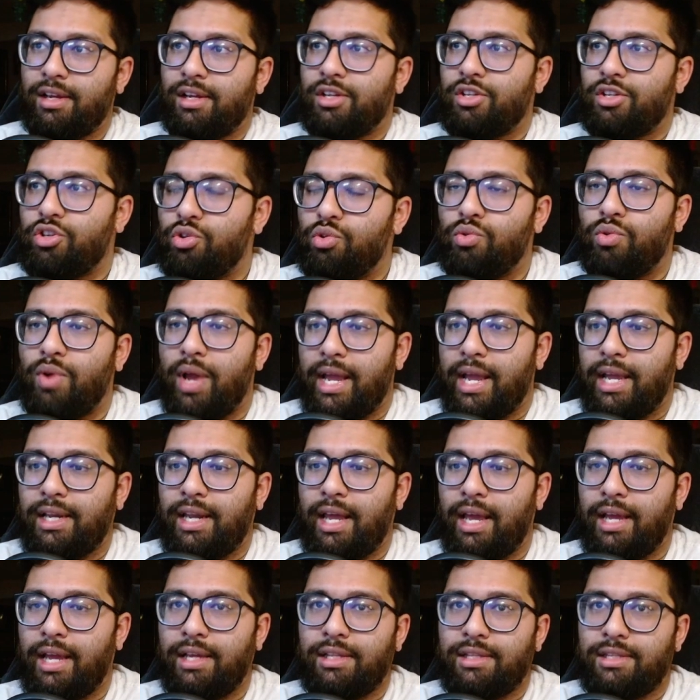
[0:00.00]
two eight
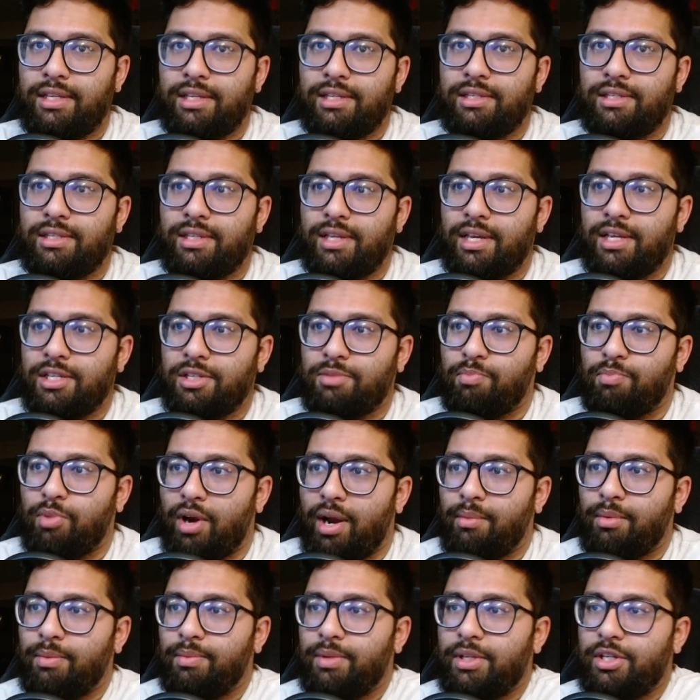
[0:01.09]
eight is is
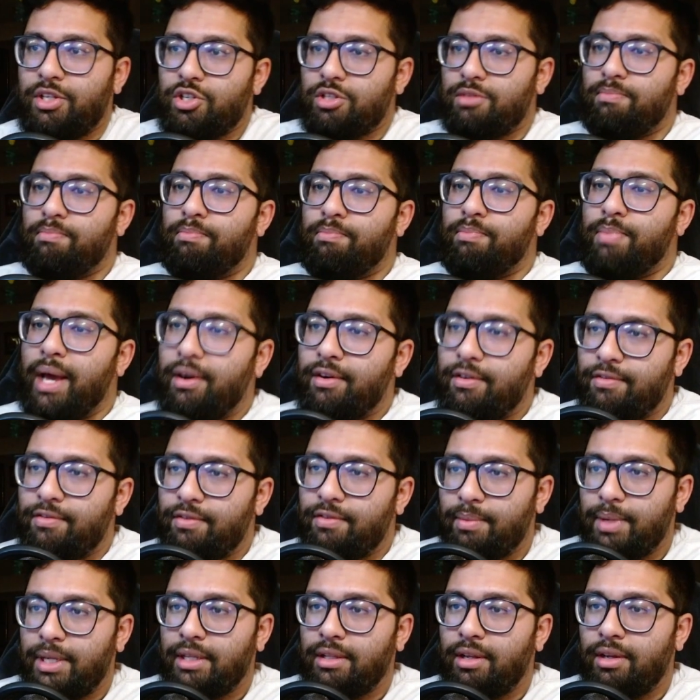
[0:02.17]
probably just better for
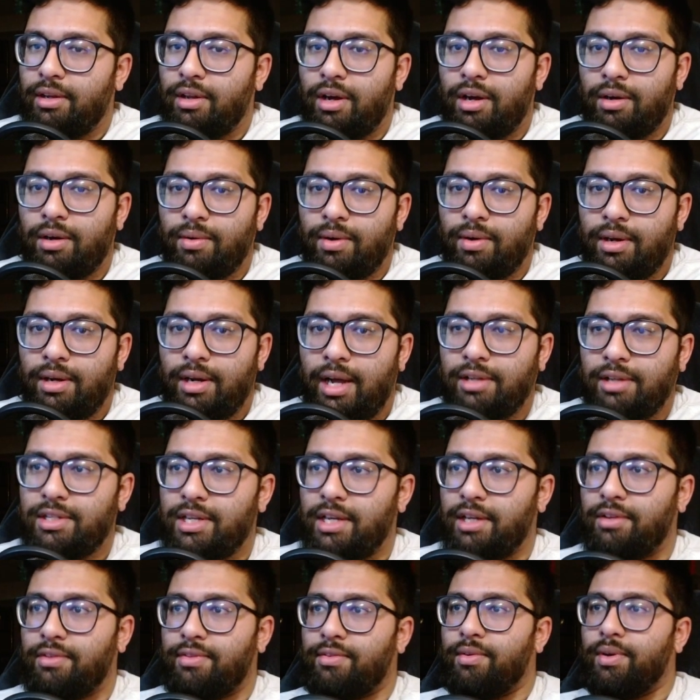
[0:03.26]
me in the long run. I'll
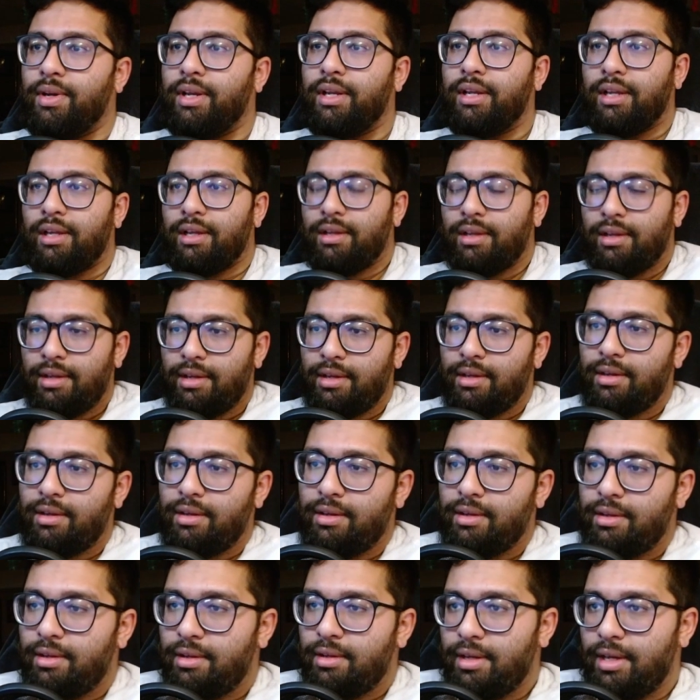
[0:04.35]
take three.
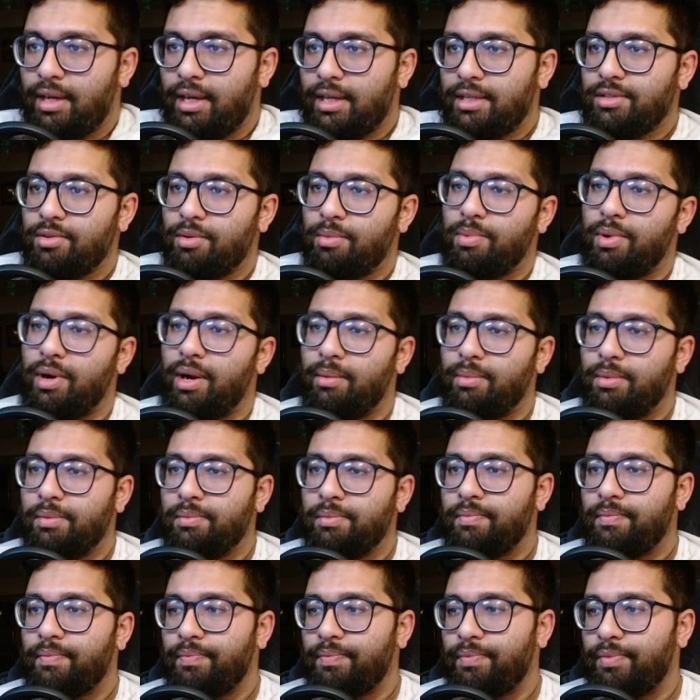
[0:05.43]
That's no problem,
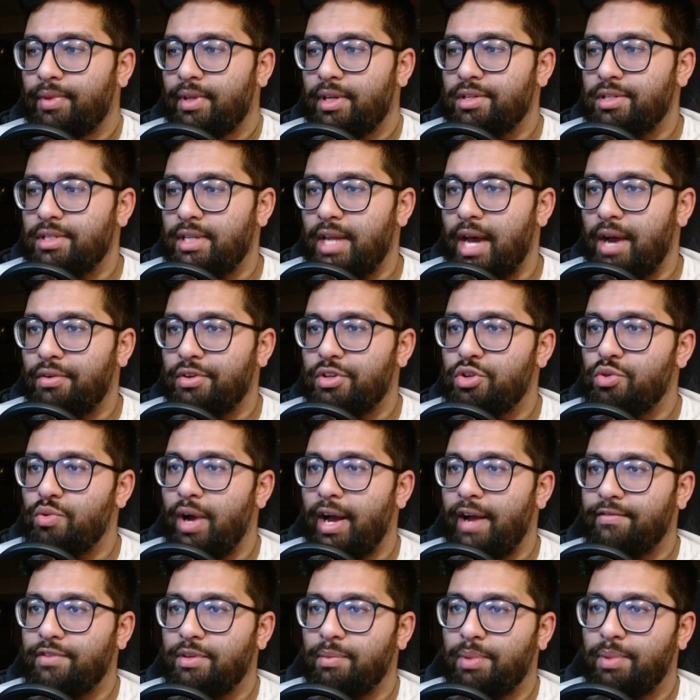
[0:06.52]
because now you
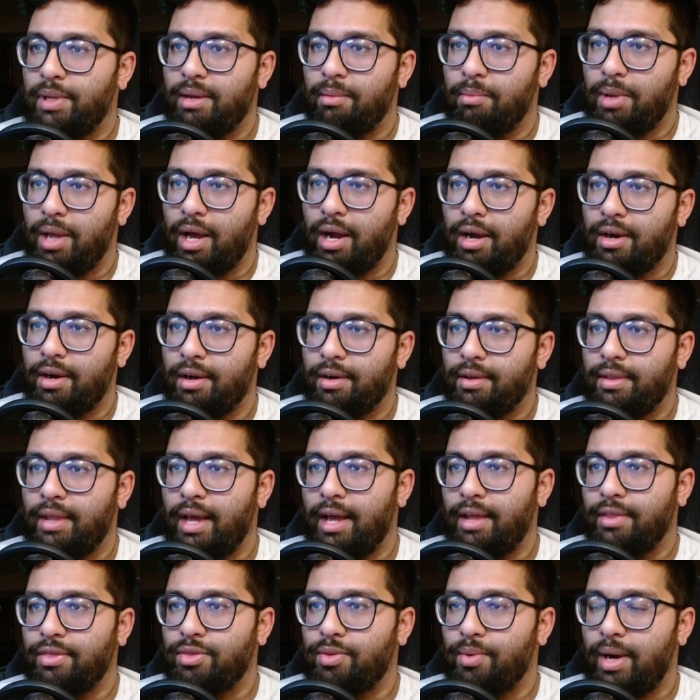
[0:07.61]
have to play a blocker
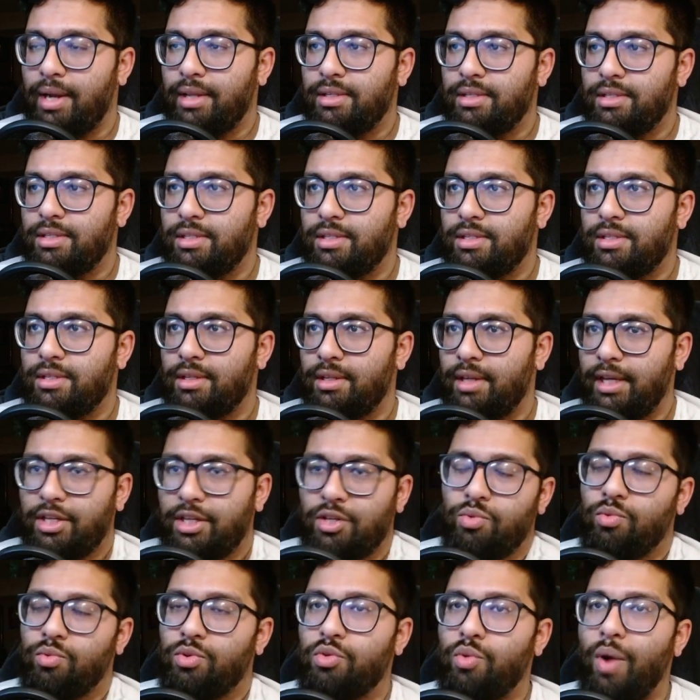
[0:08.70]
that threatens. Like,
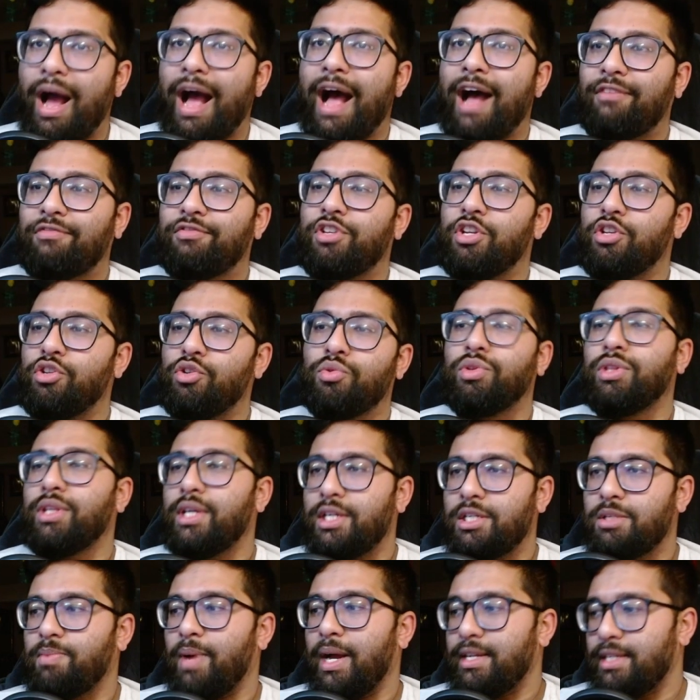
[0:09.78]
you you have to do
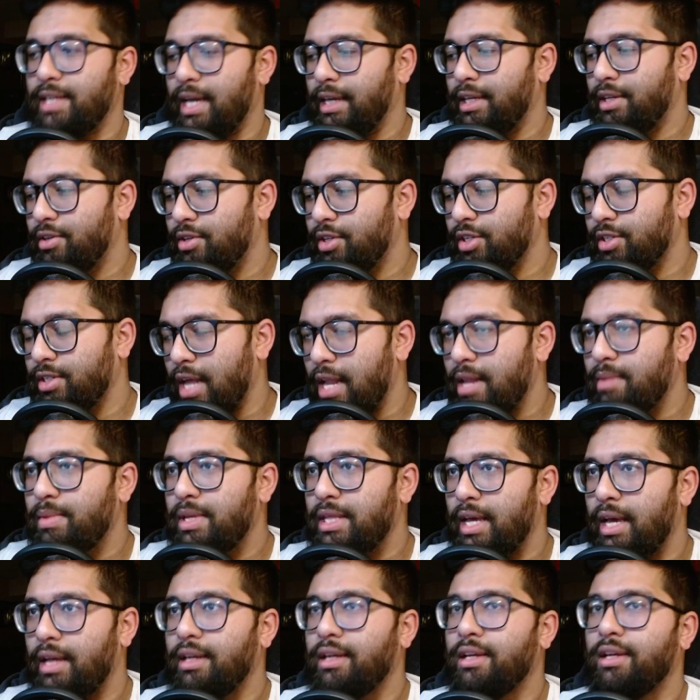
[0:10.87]
things by attack. You're, you're telling me
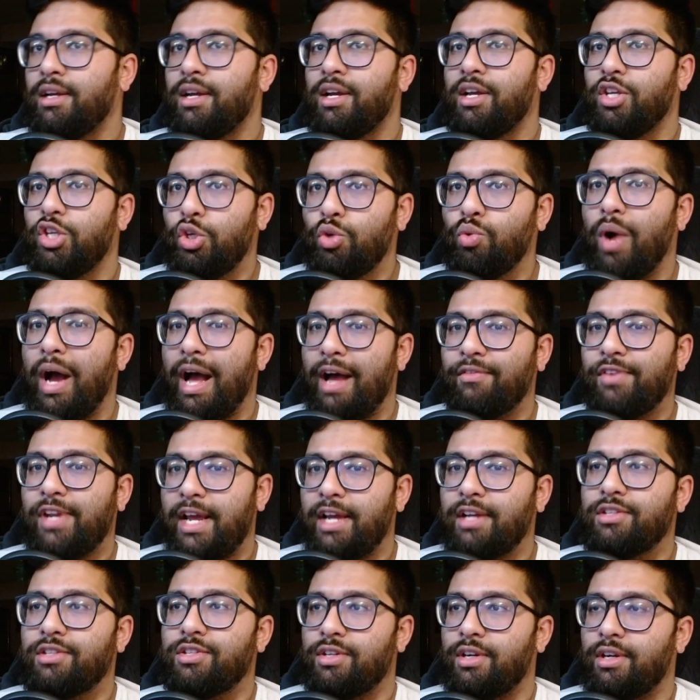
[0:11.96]
that you have an
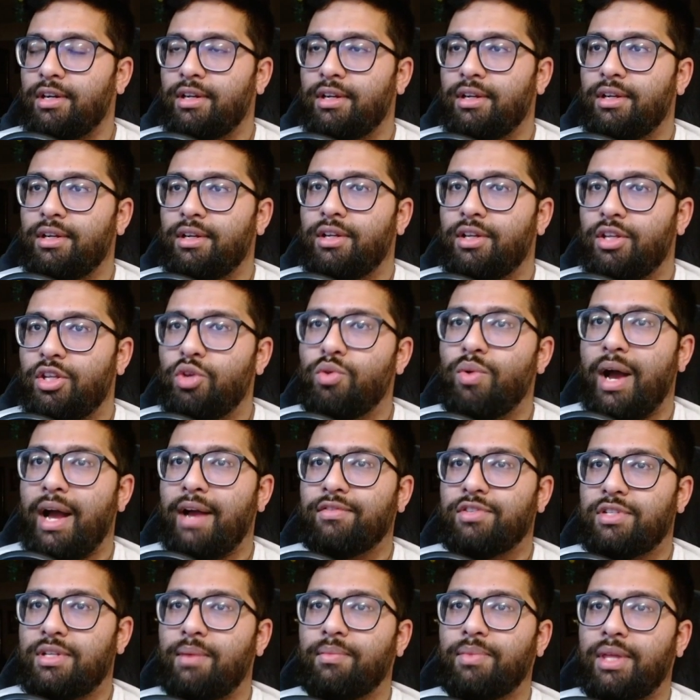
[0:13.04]
answer. You have
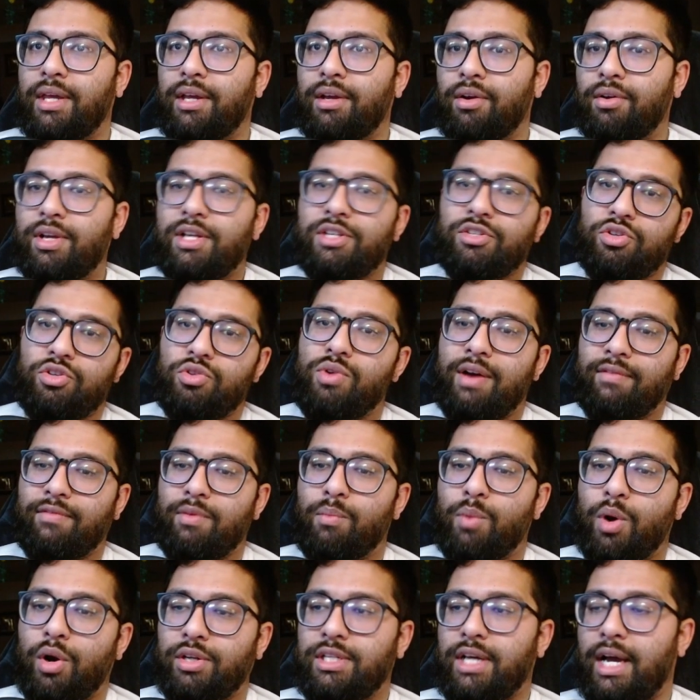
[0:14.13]
something. Okay, so you have a
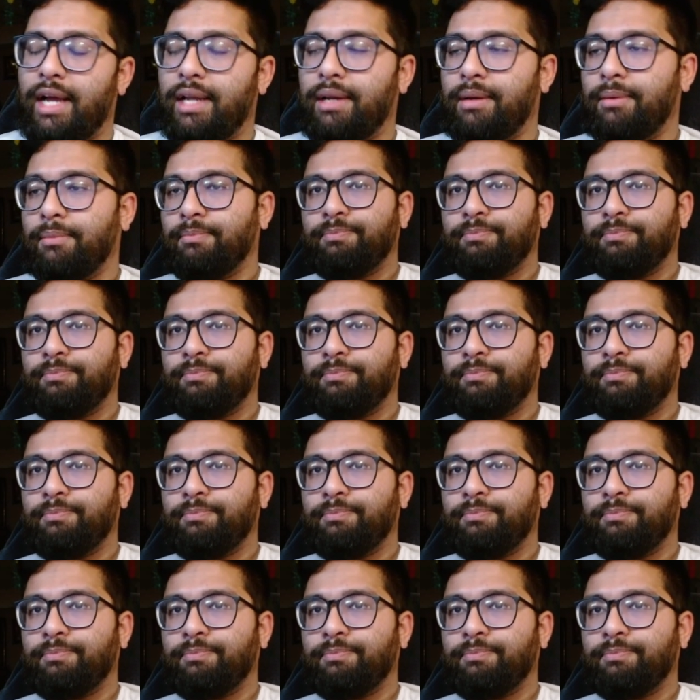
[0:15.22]
Murktide.